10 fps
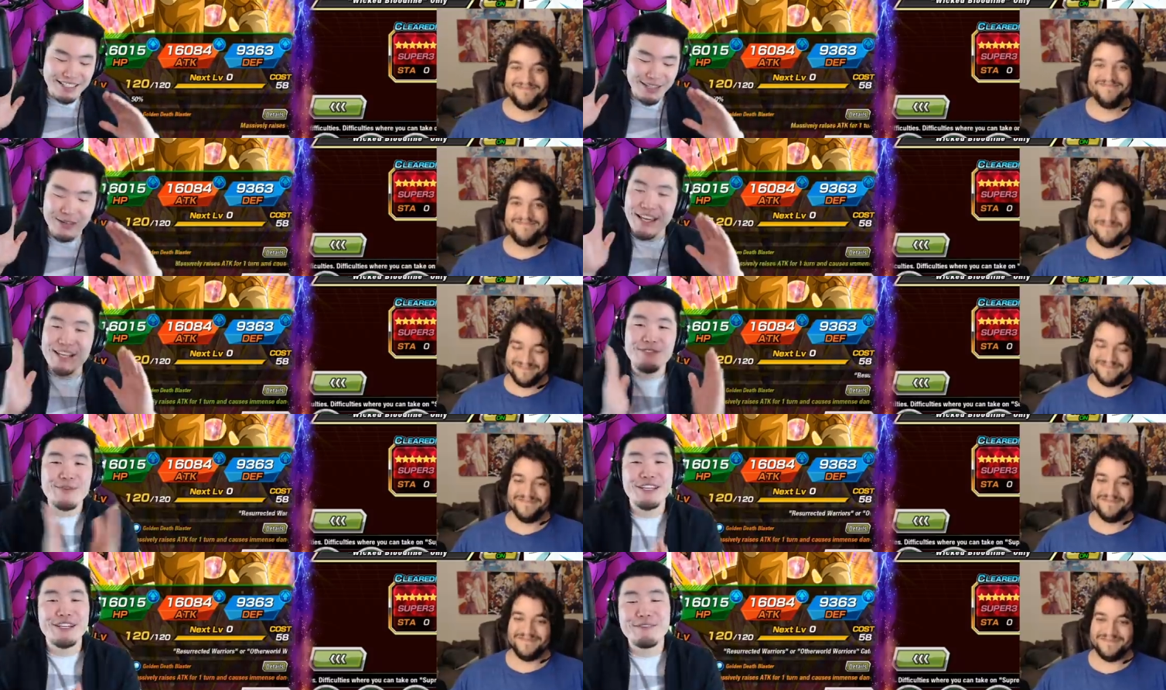Speaker 1: Yo, thanks for
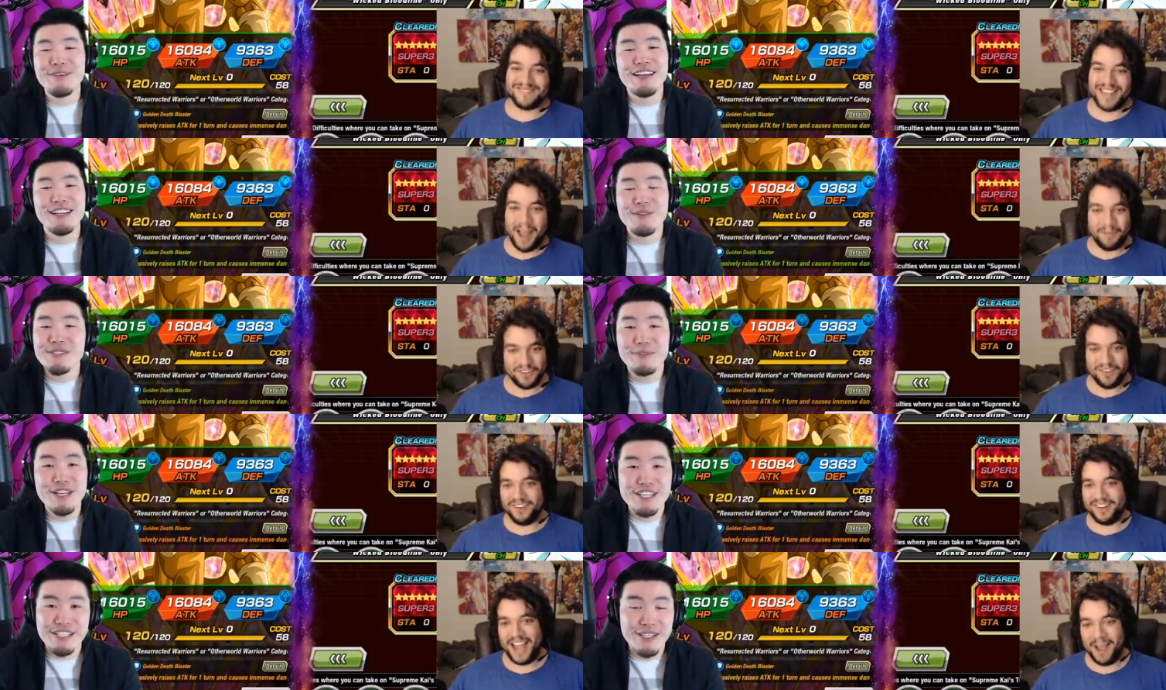being here, man. Absolutely, it was a
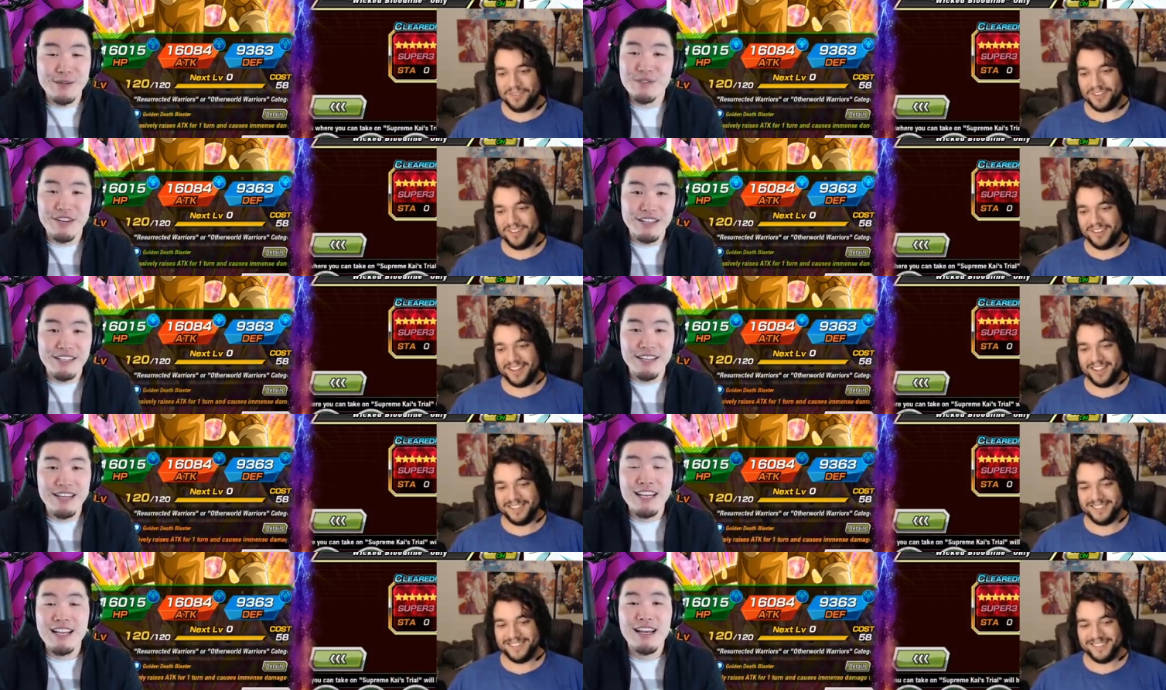pleasure. Absolutely. It was fun.
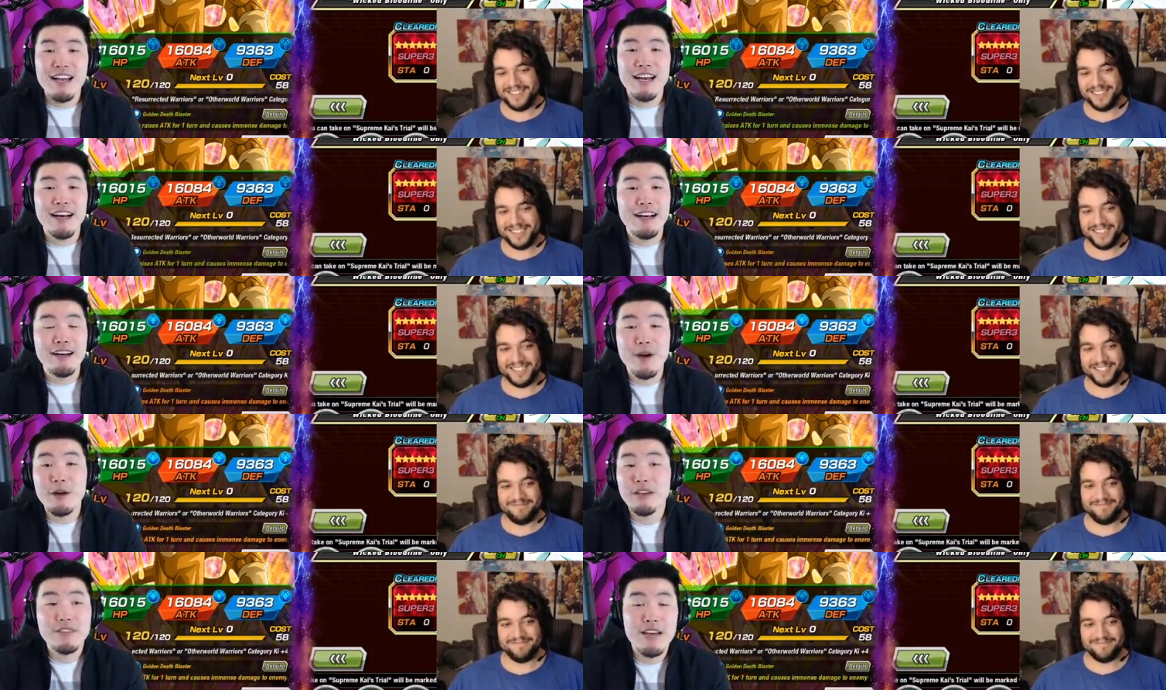Um, I
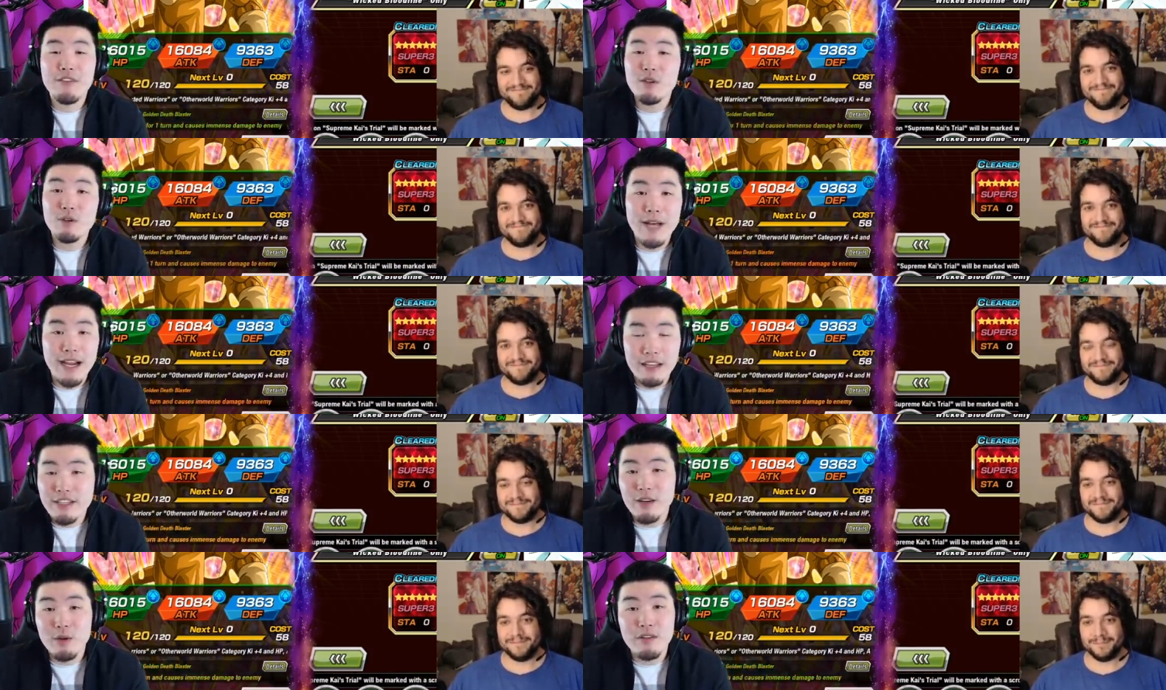would love to have you back on the
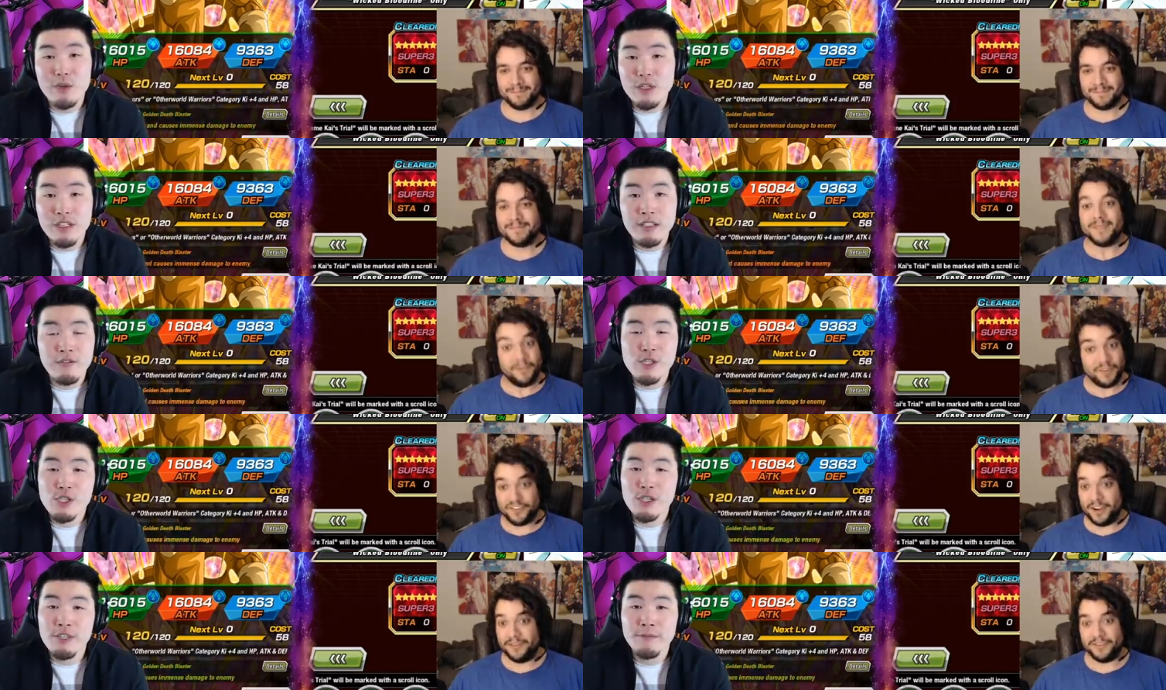channel in the future. For, for sure,
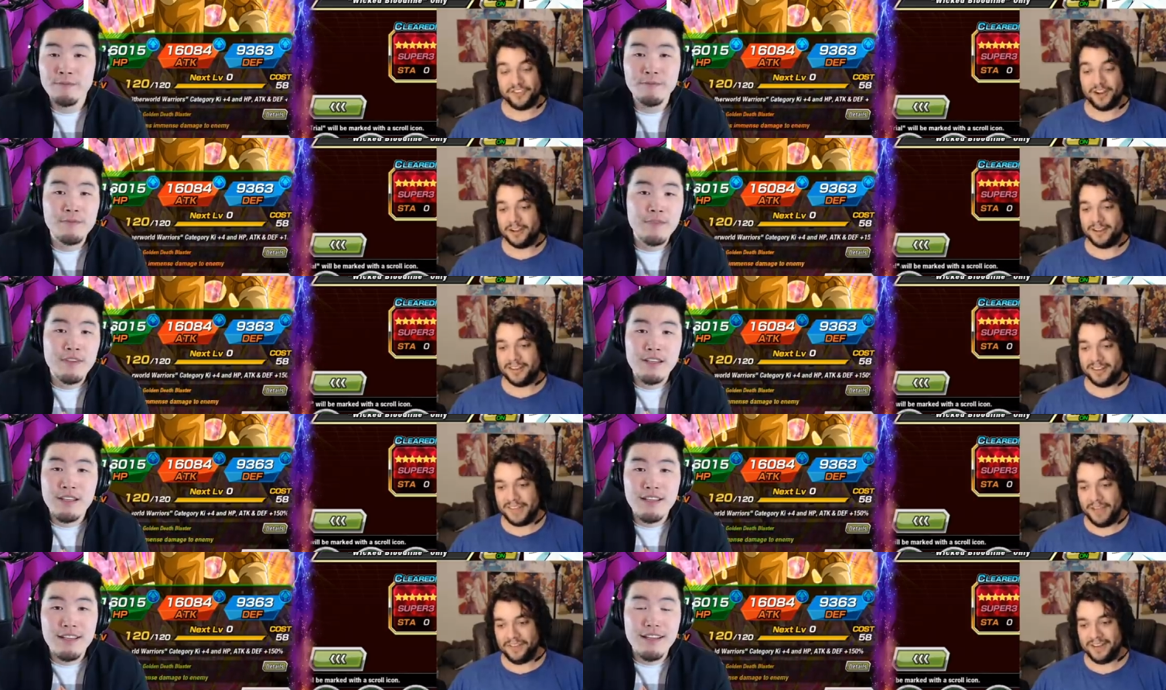sure, For
Speaker 2: sure.
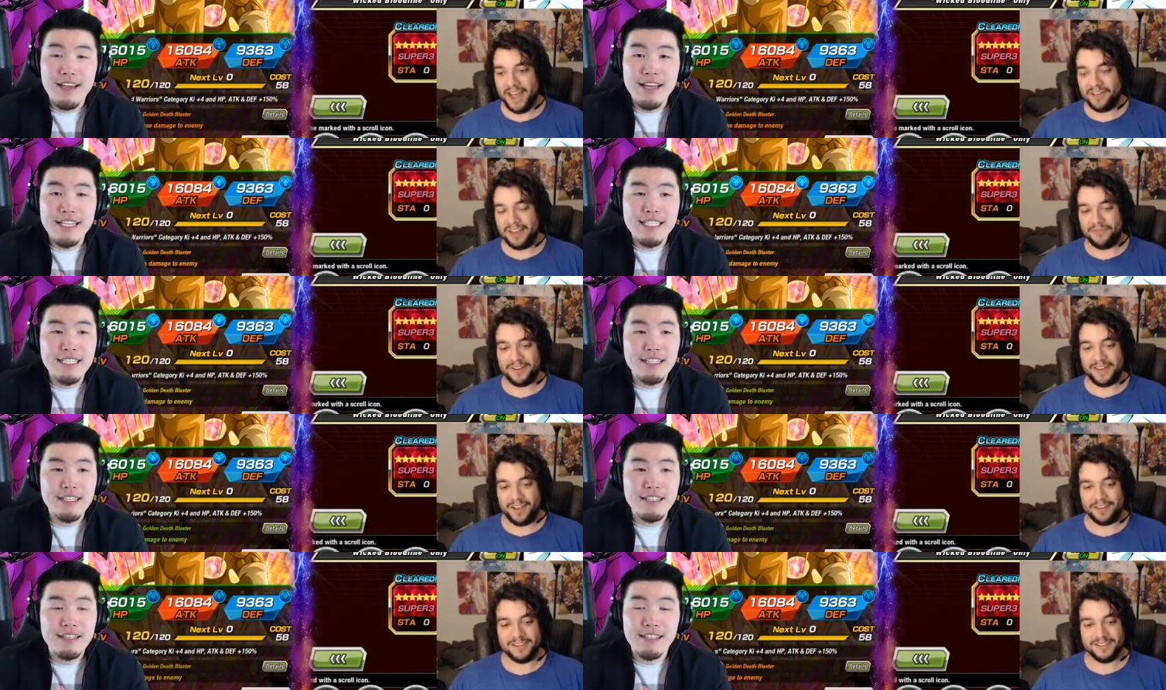Definitely down. And, definitely down.
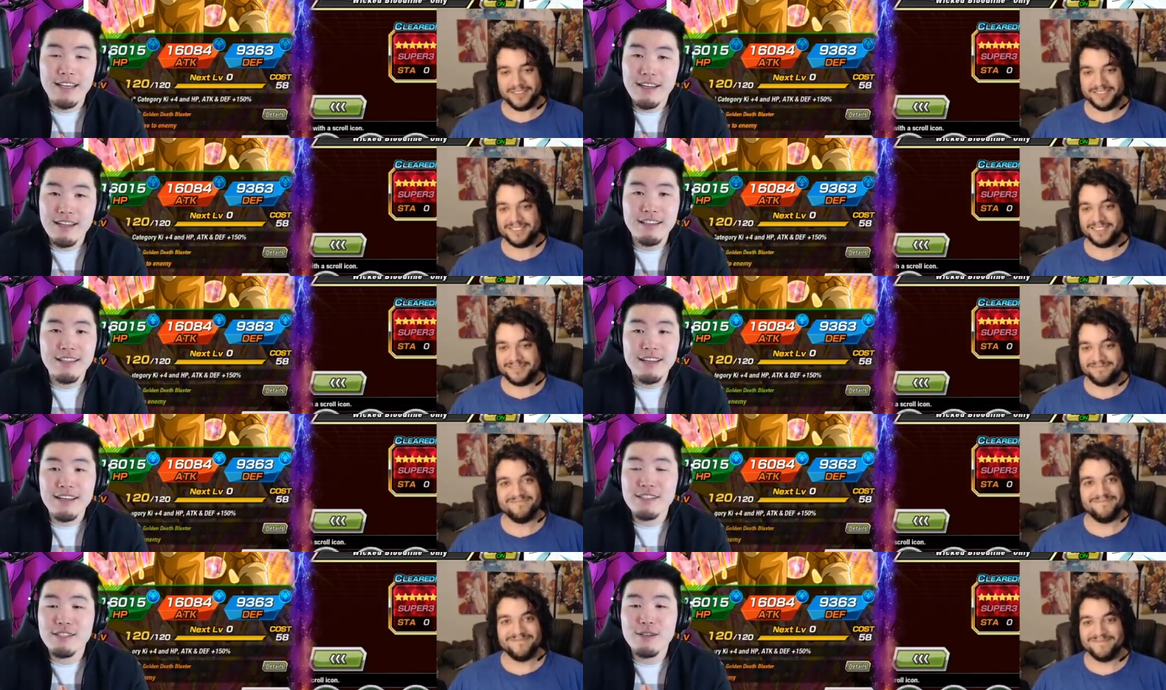Uh,
Speaker 1: yeah,
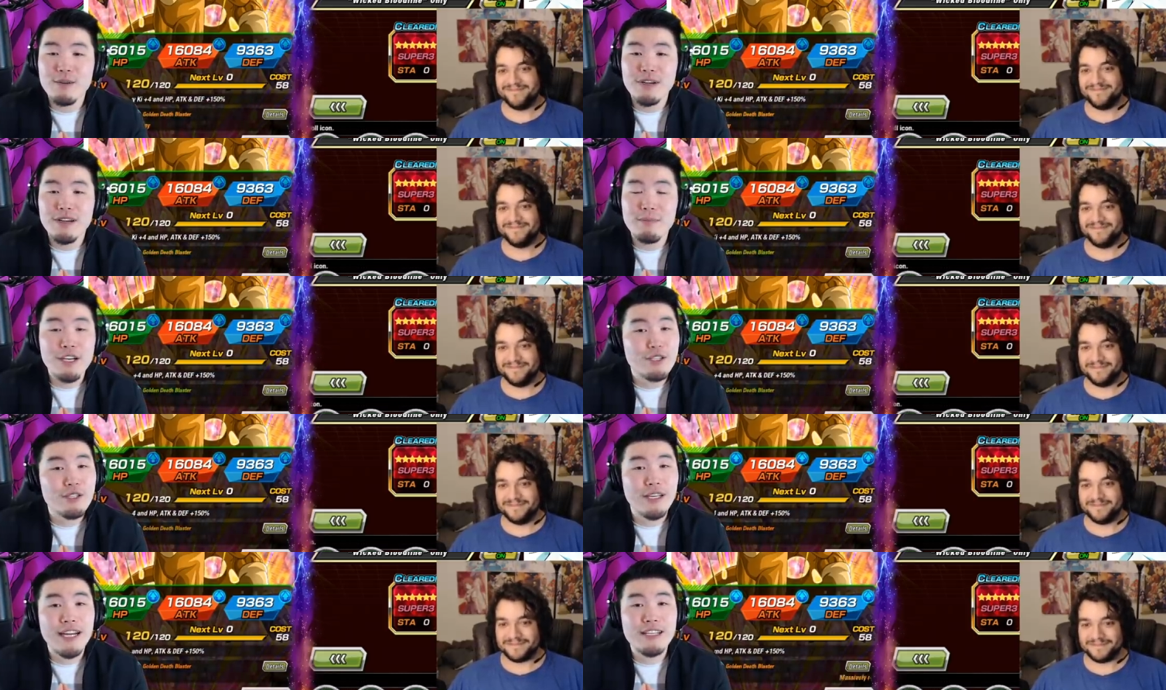yeah. So uh, make sure
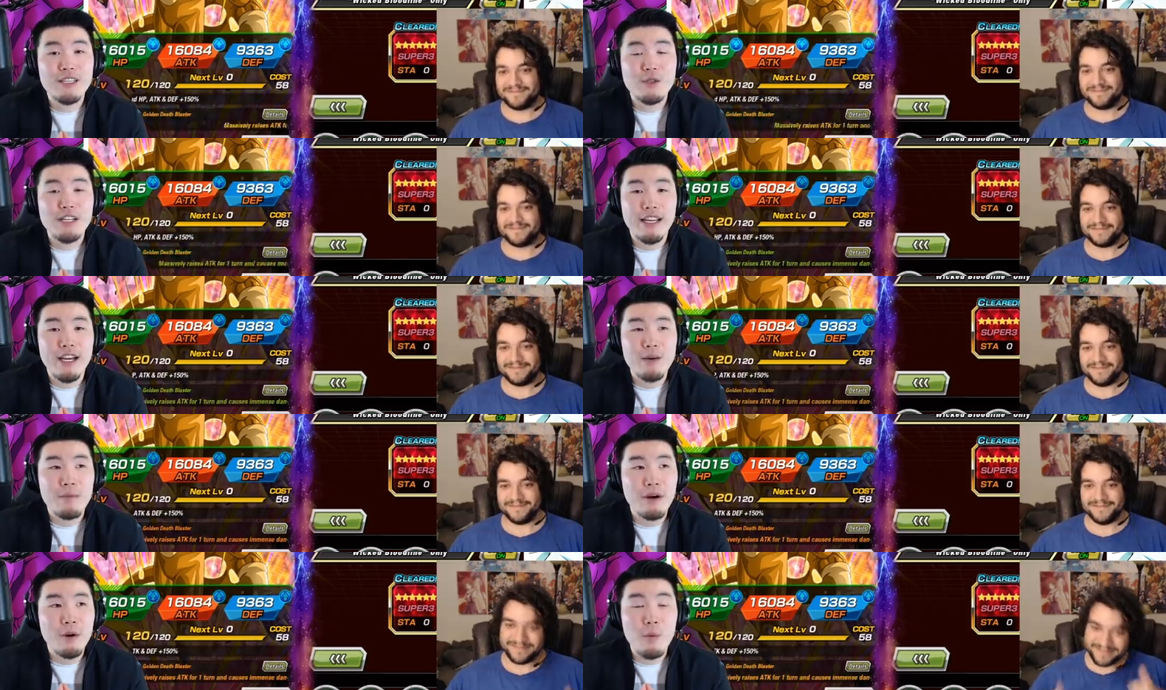you guys go check out
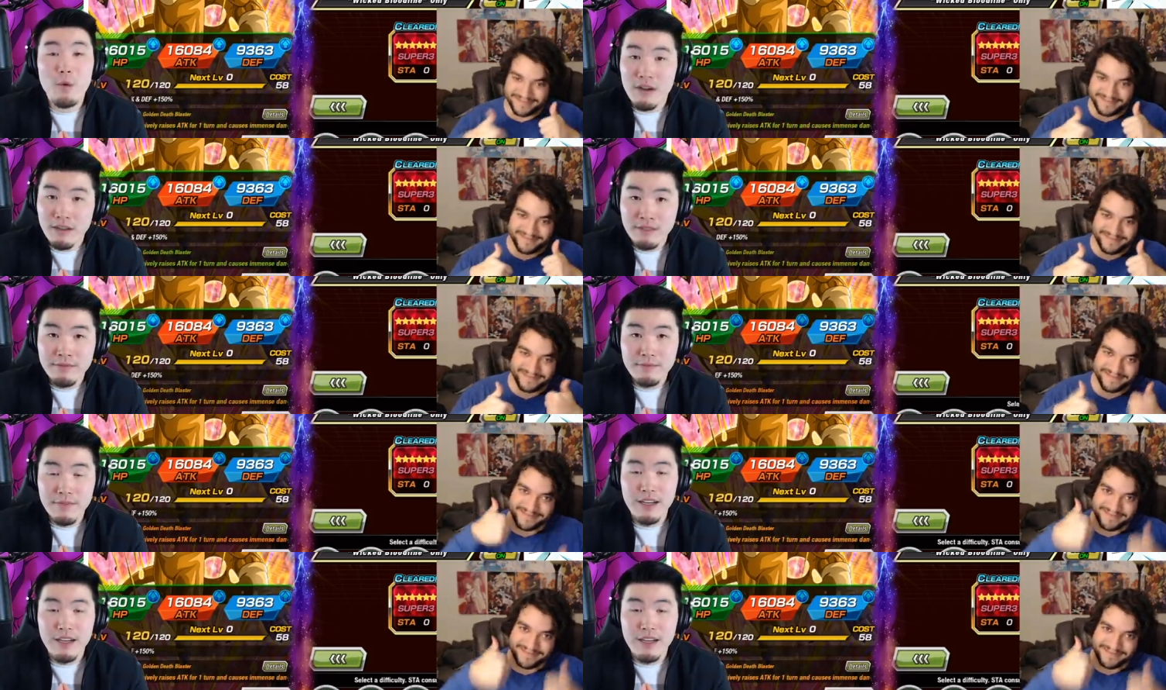part one on